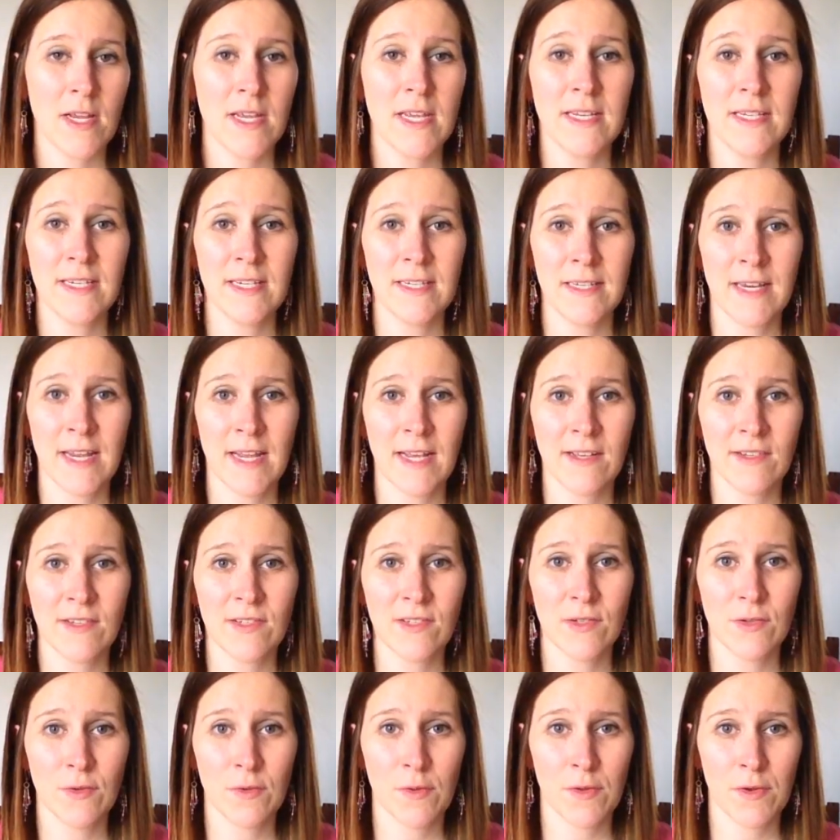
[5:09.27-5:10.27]
He did take a
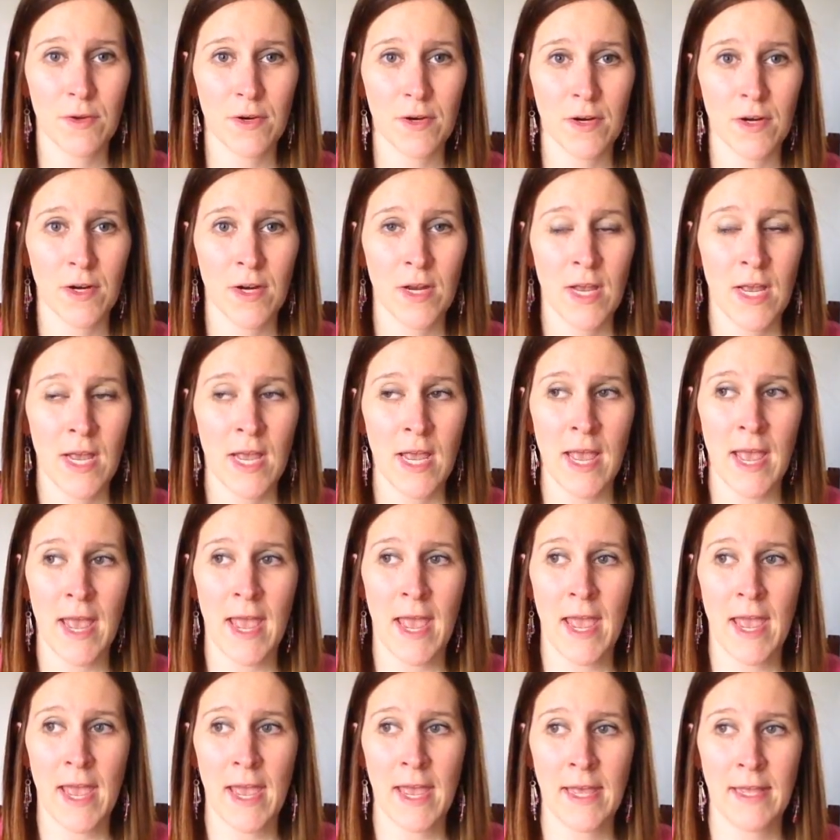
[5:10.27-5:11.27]
soother,
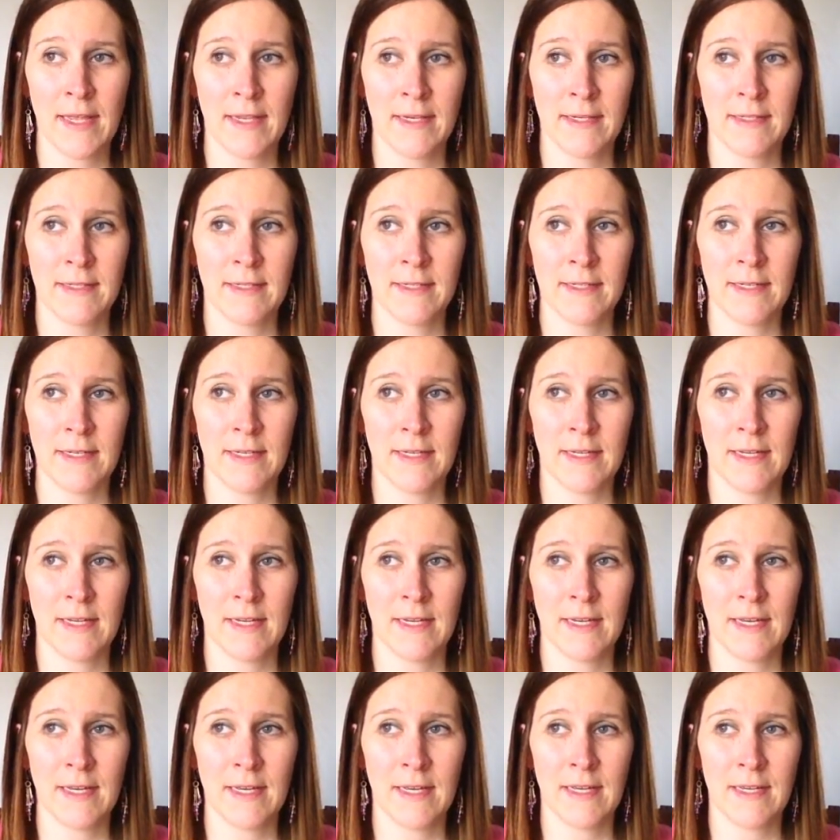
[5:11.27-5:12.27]
and
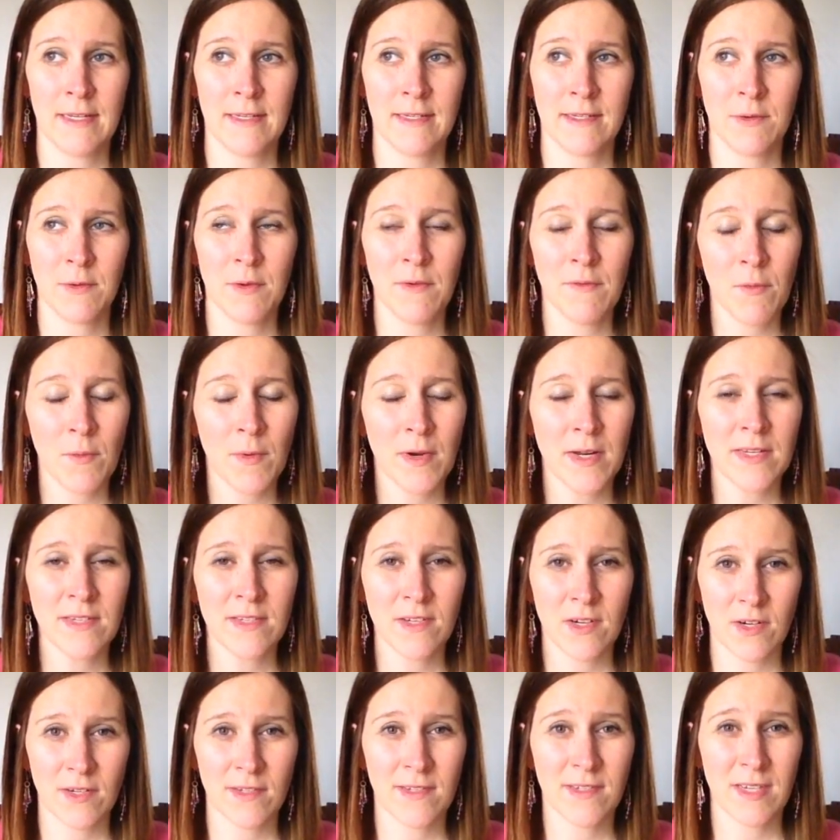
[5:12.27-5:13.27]
so even when he
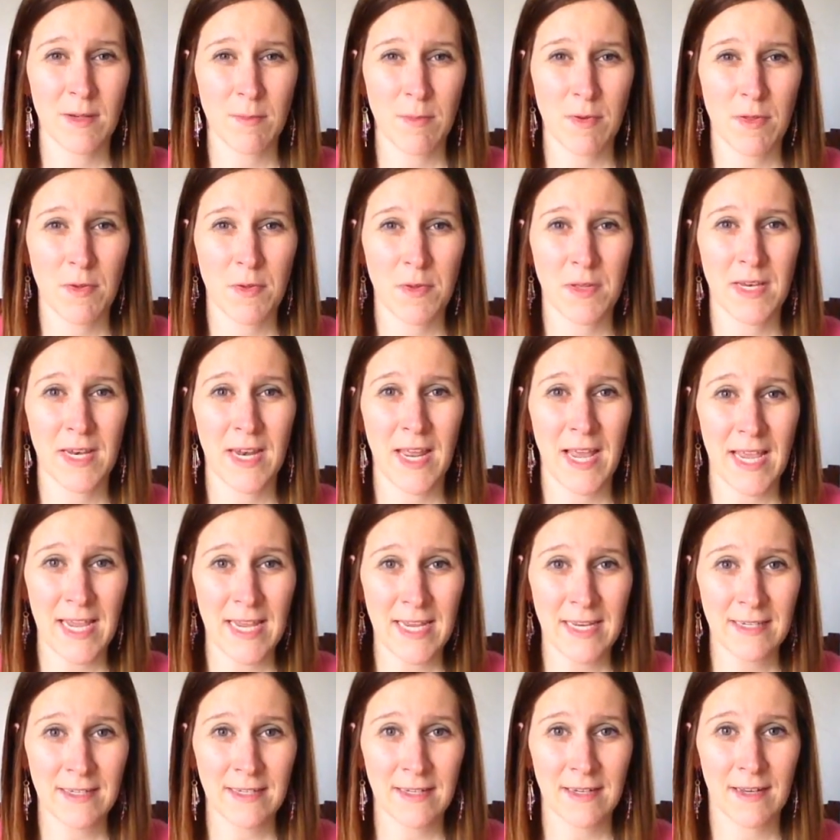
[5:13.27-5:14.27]
started sleeping through the
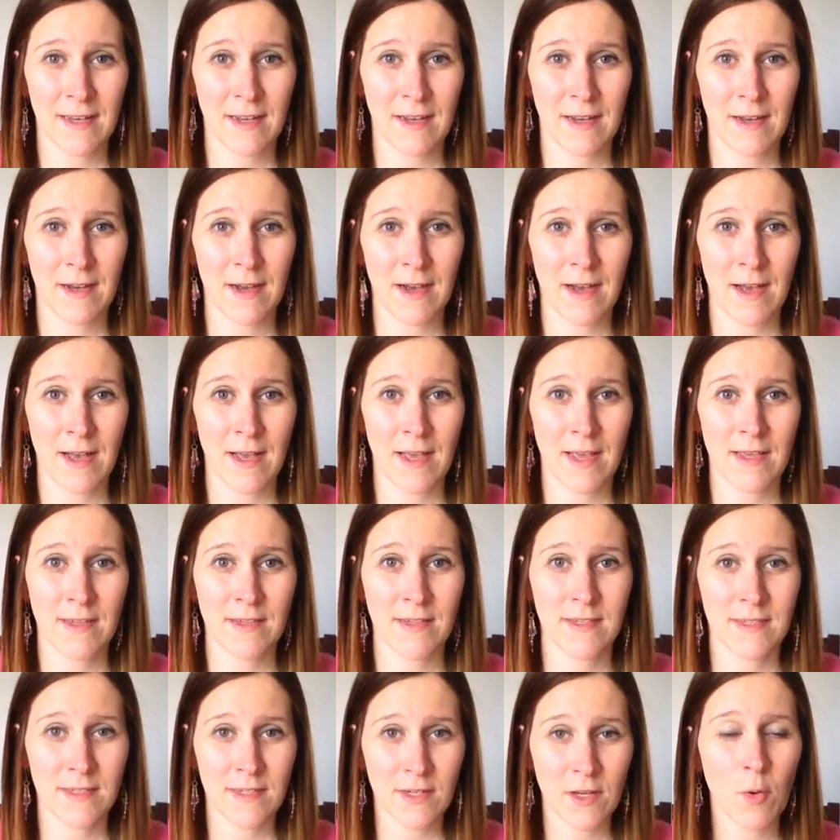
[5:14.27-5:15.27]
night, I
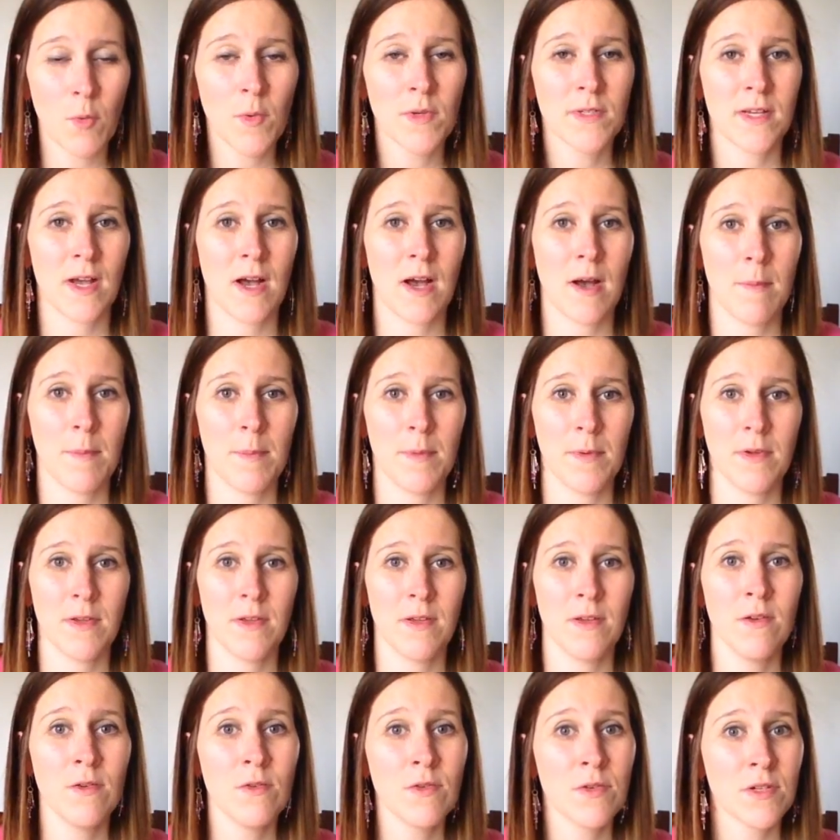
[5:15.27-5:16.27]
still was up
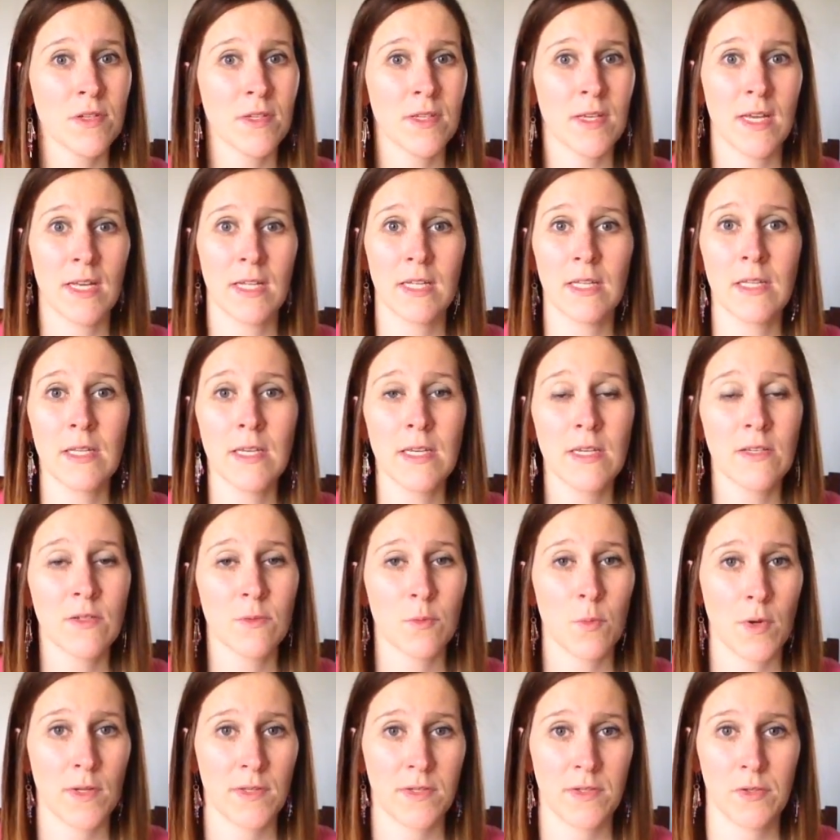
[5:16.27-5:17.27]
usually at
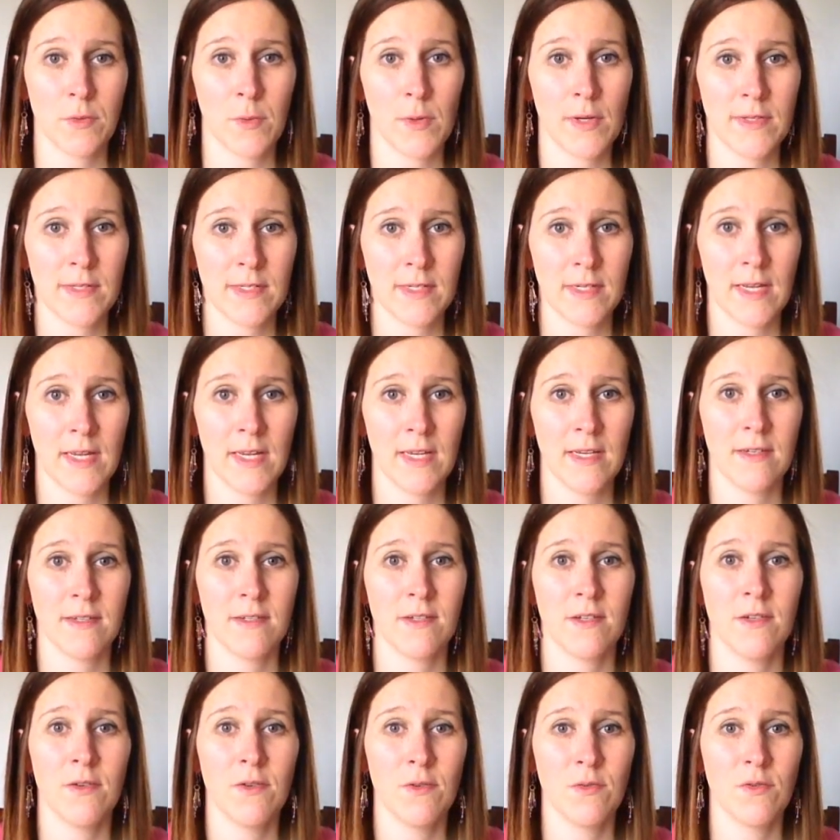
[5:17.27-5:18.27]
least once or twice a night
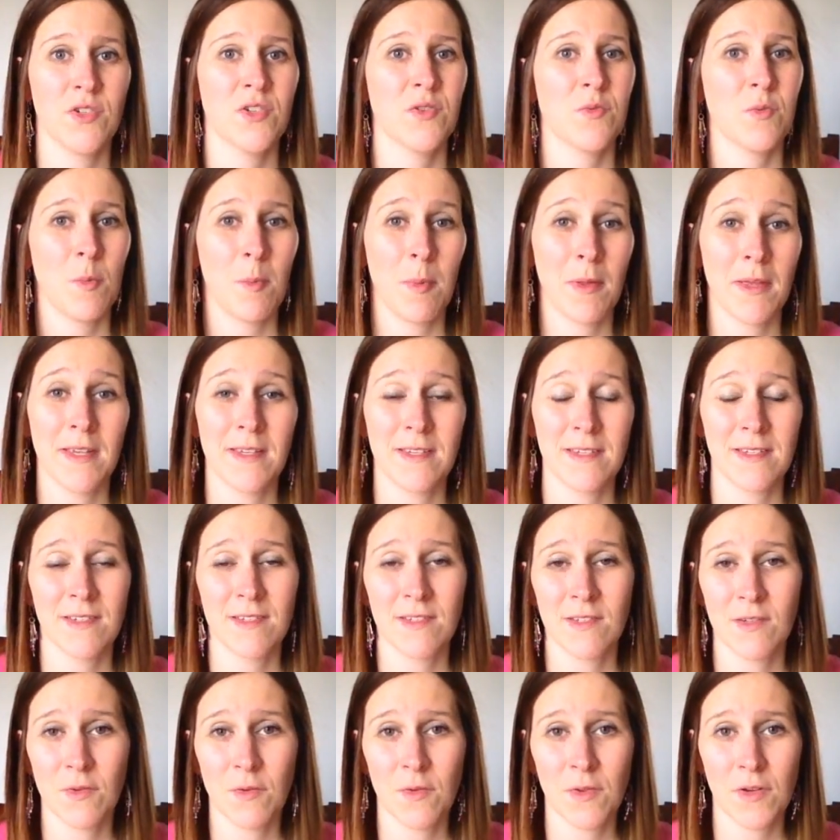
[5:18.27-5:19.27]
to just replace his
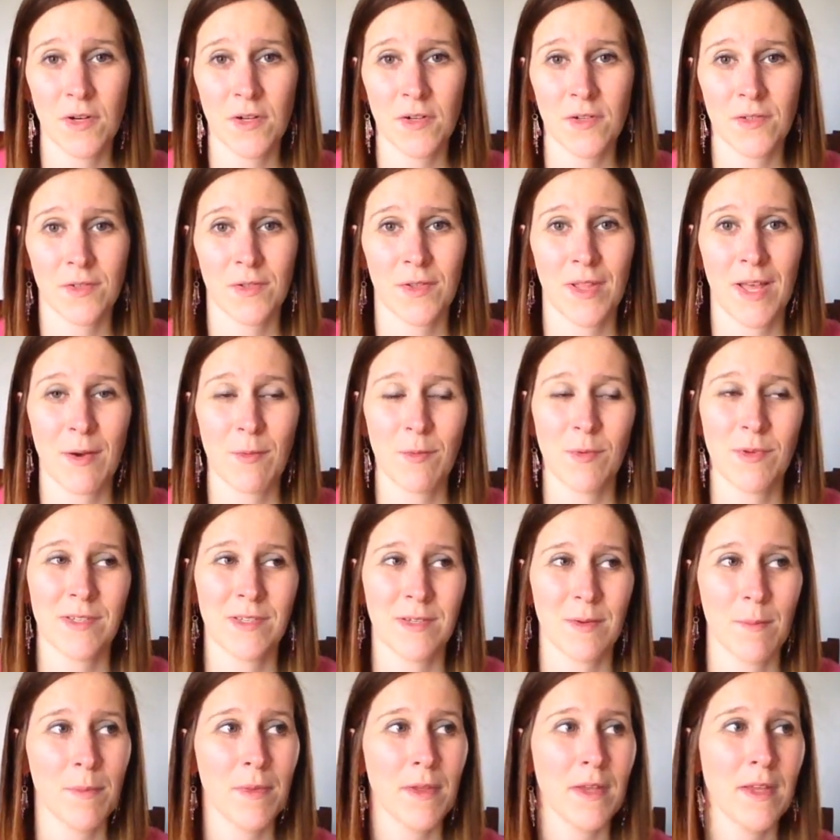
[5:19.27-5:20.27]
soother. So that was
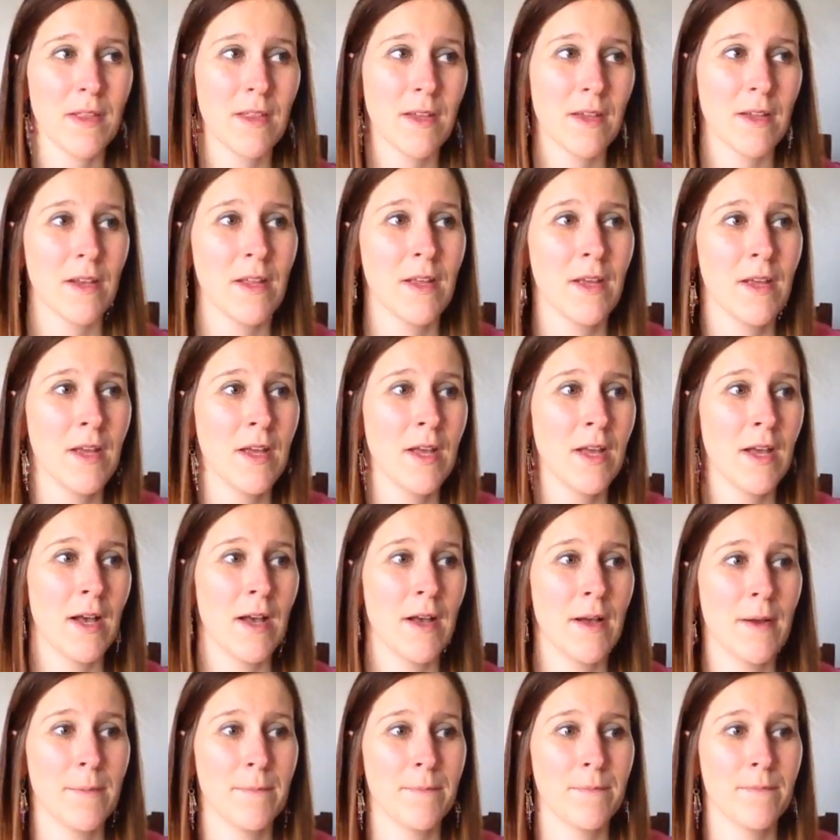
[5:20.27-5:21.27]
something that
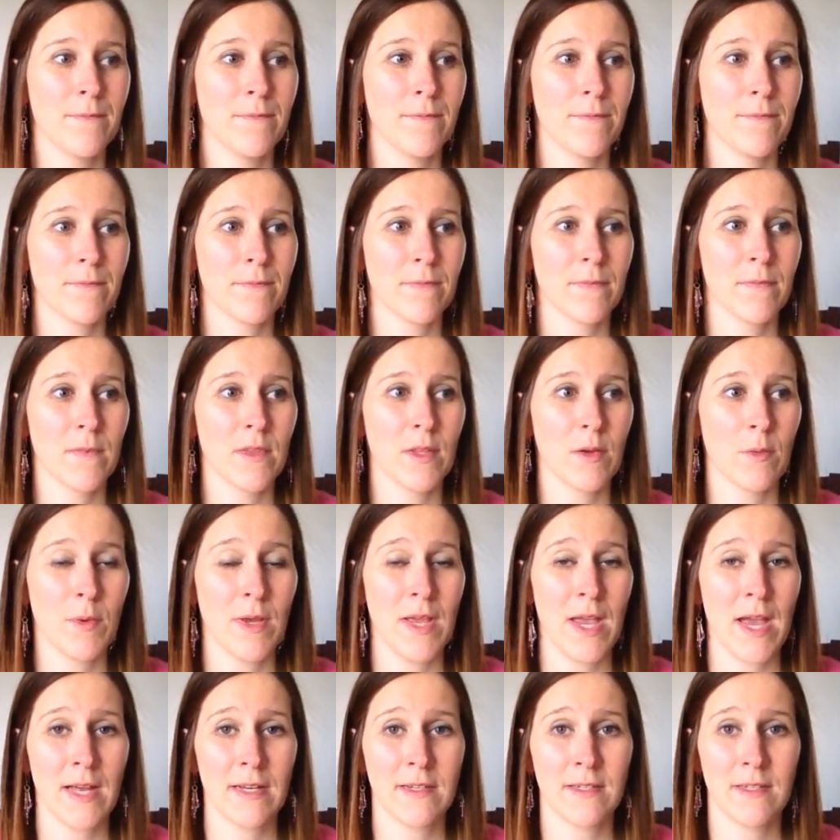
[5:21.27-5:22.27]
that
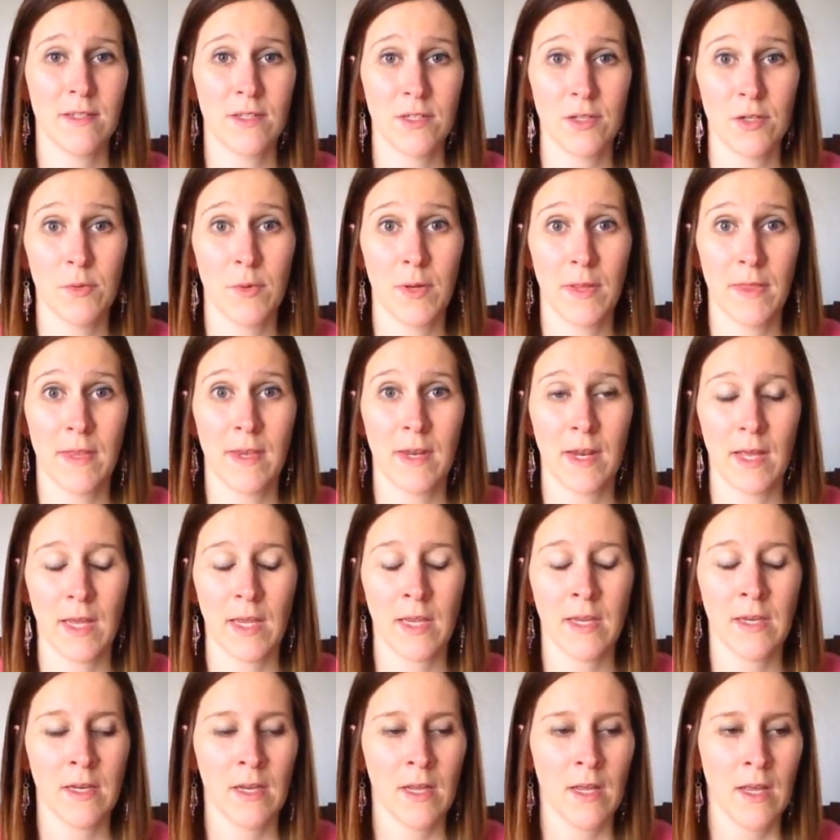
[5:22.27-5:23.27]
we had to do in the
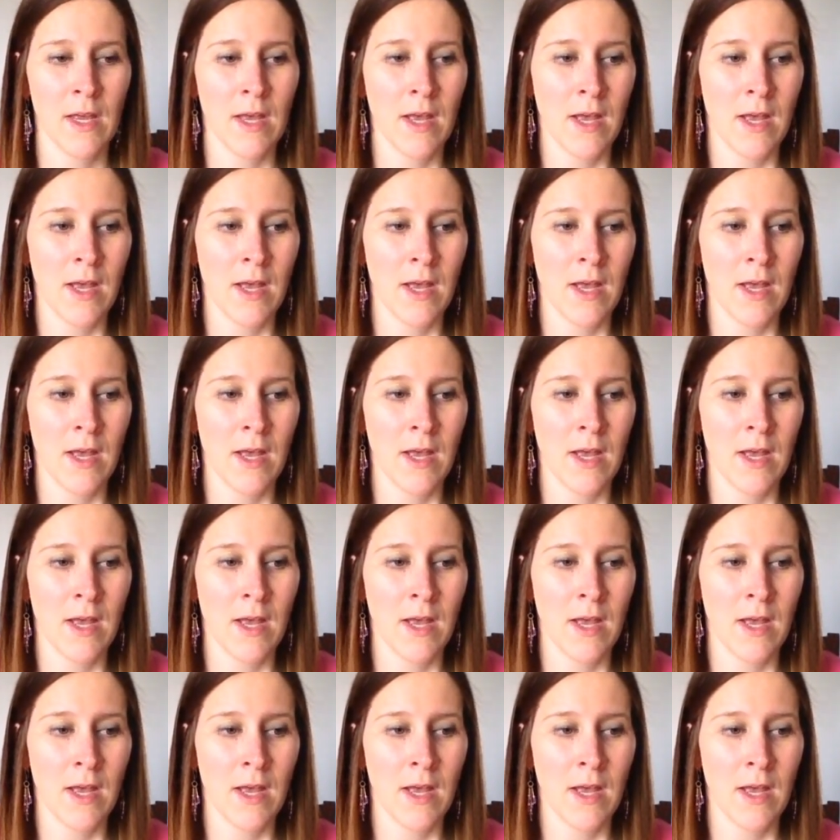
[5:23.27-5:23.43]
night.